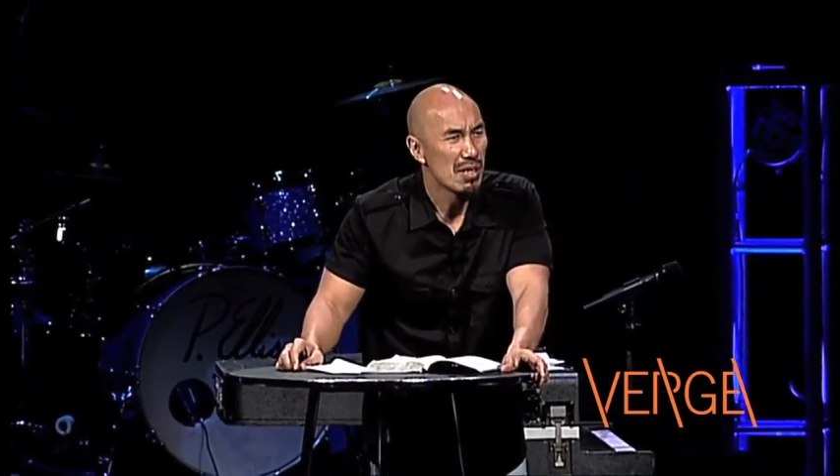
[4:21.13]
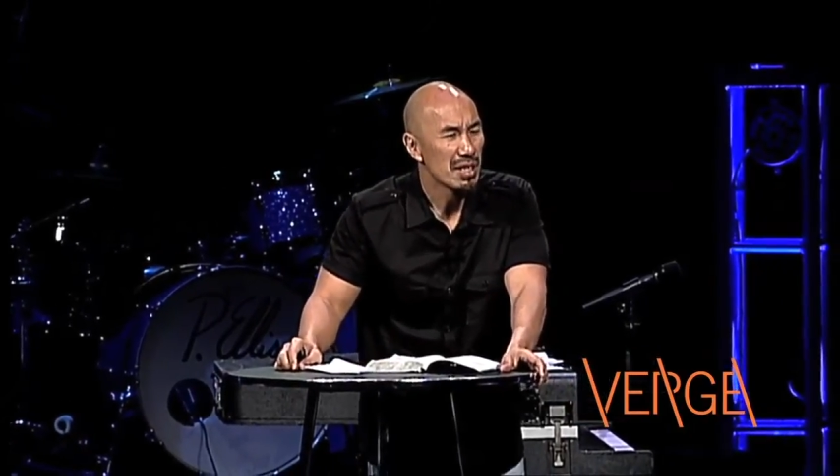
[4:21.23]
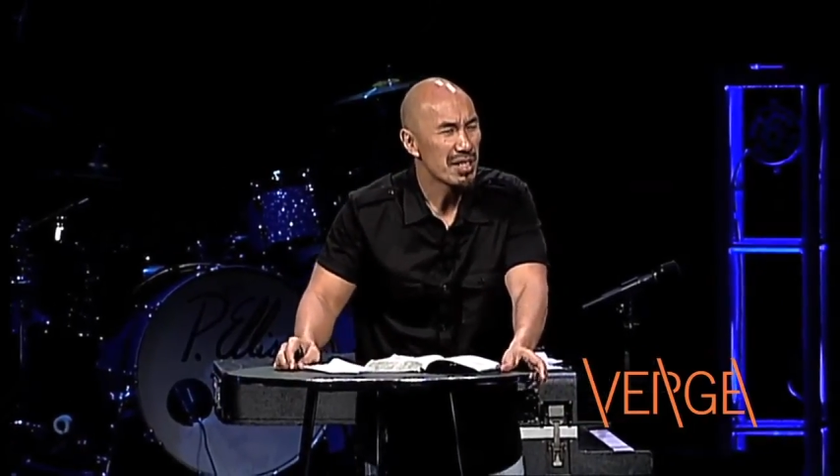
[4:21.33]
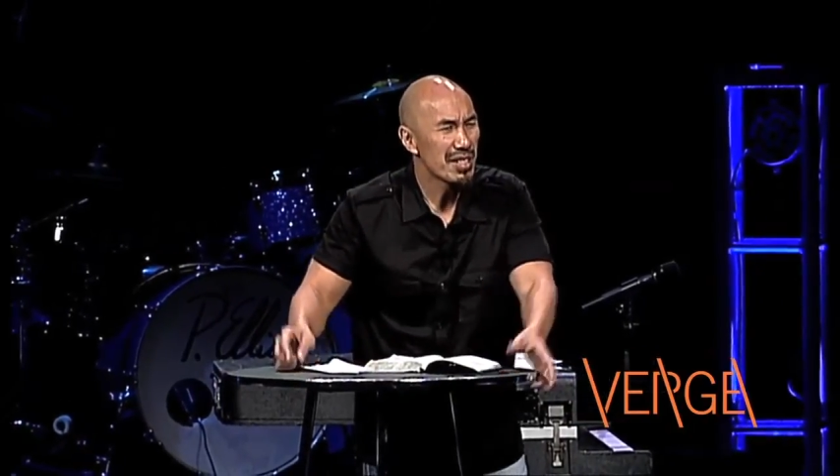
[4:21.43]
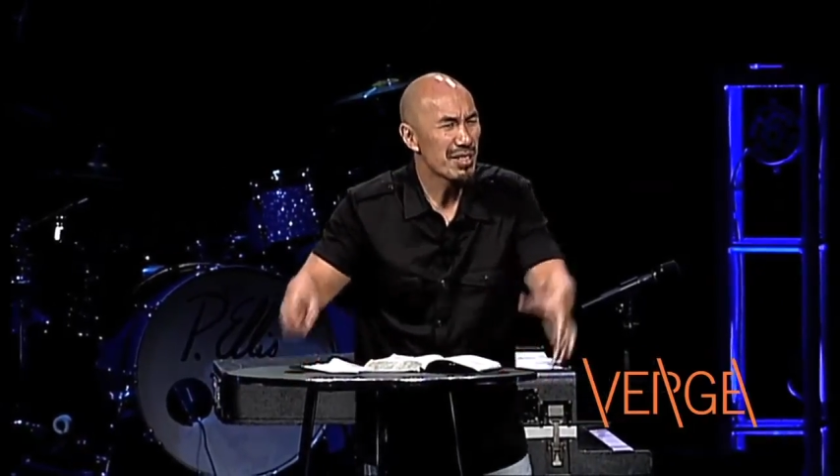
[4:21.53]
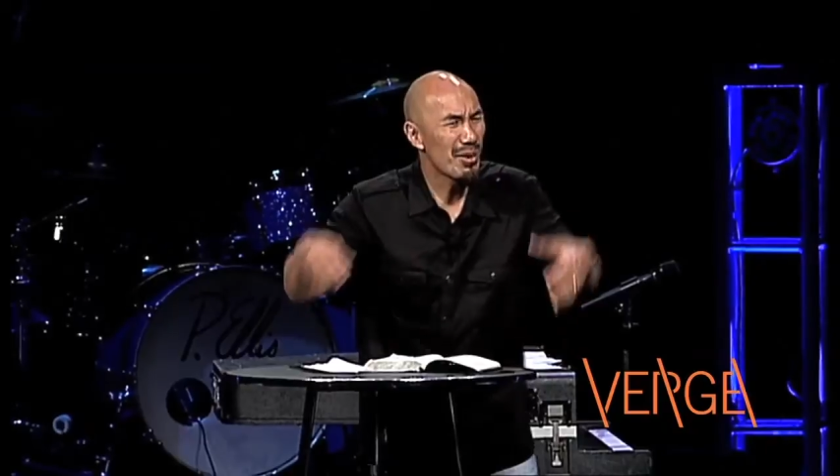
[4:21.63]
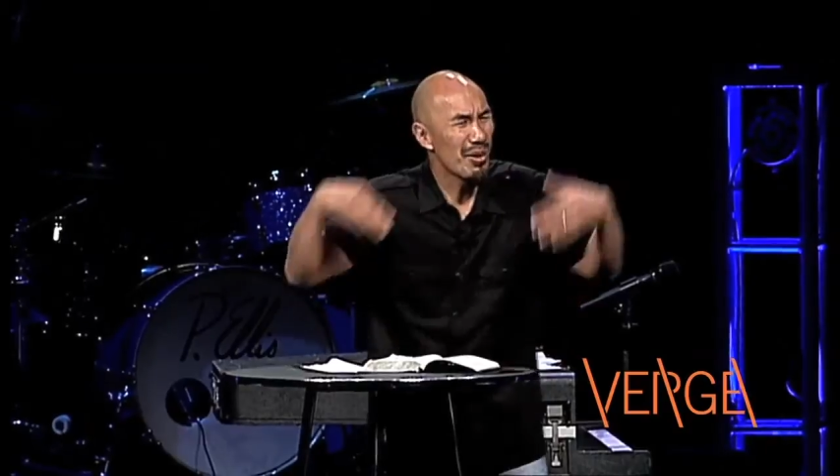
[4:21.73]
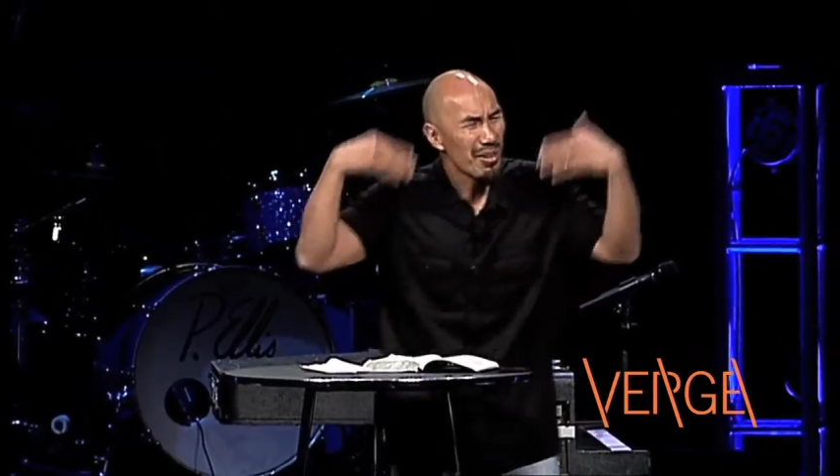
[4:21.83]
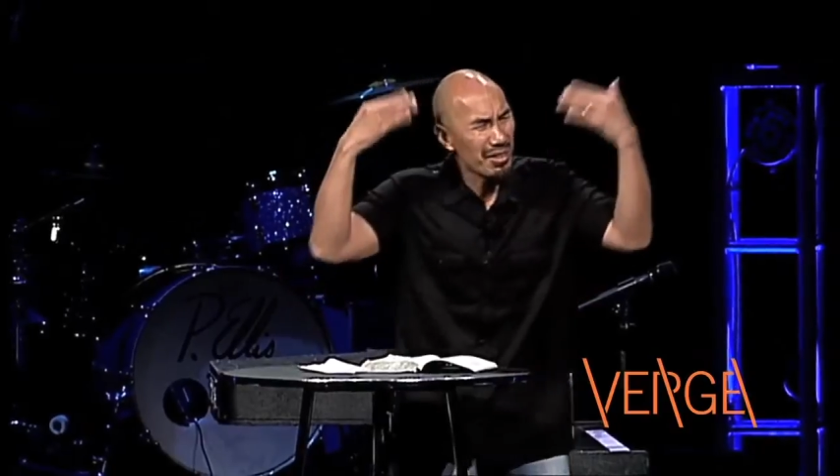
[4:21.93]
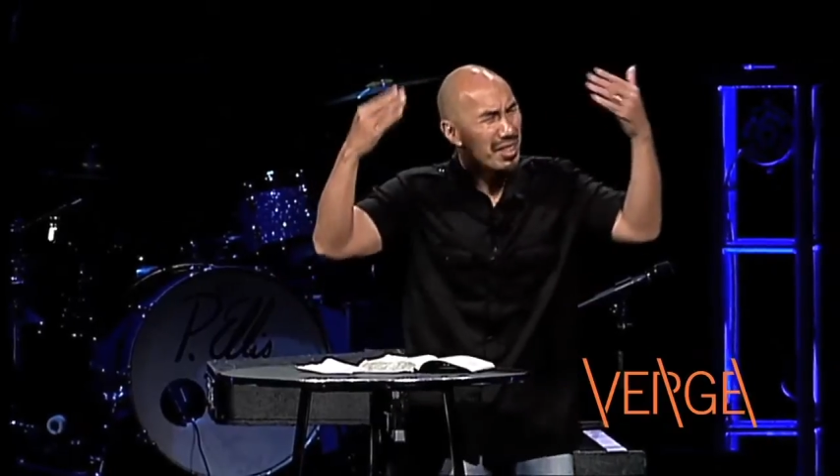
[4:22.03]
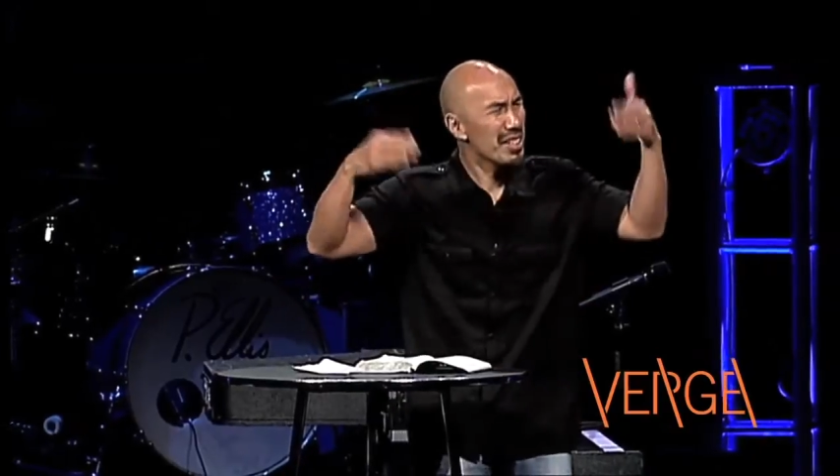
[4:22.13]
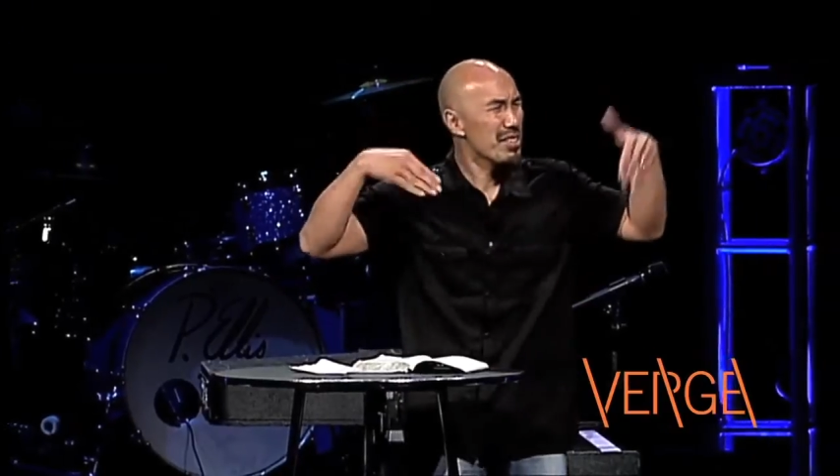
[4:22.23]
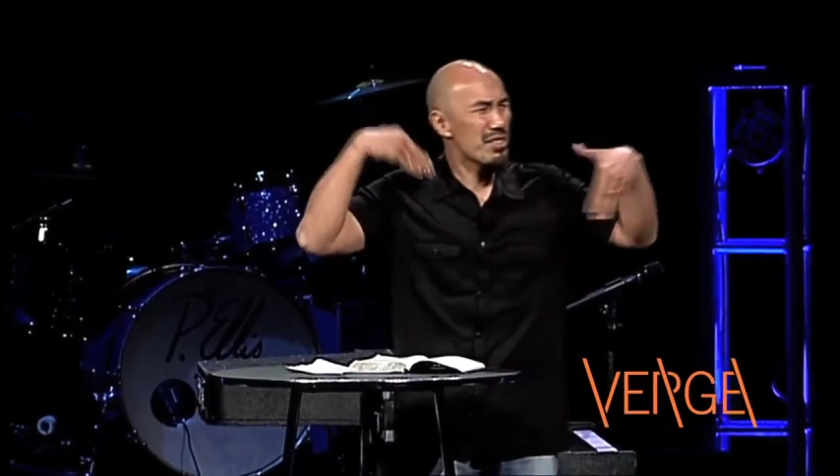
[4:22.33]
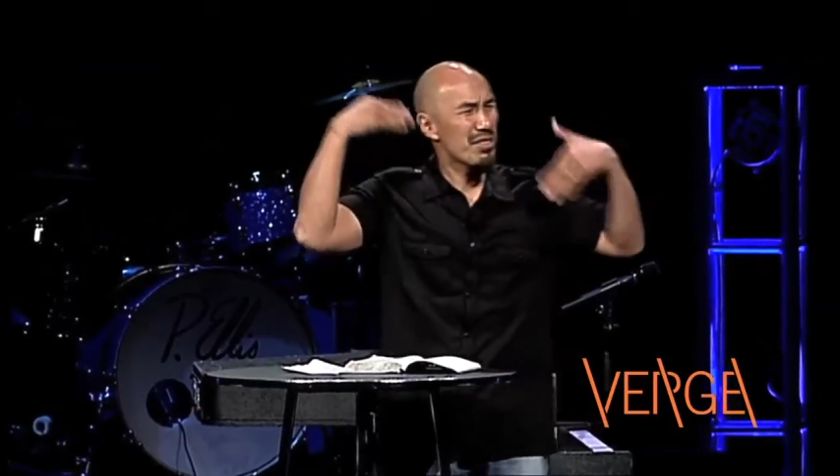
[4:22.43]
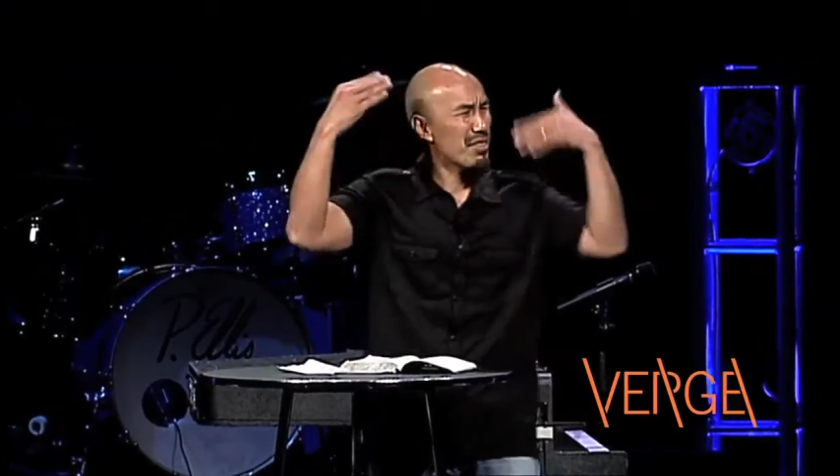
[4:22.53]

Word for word: It's just all these